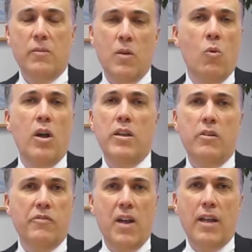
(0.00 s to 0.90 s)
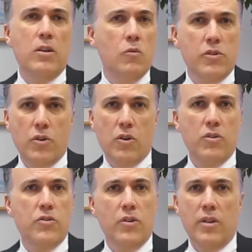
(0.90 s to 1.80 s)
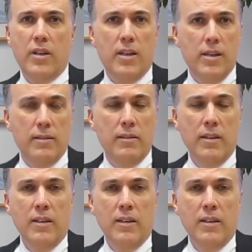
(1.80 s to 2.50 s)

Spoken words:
They want you to file your returns so they can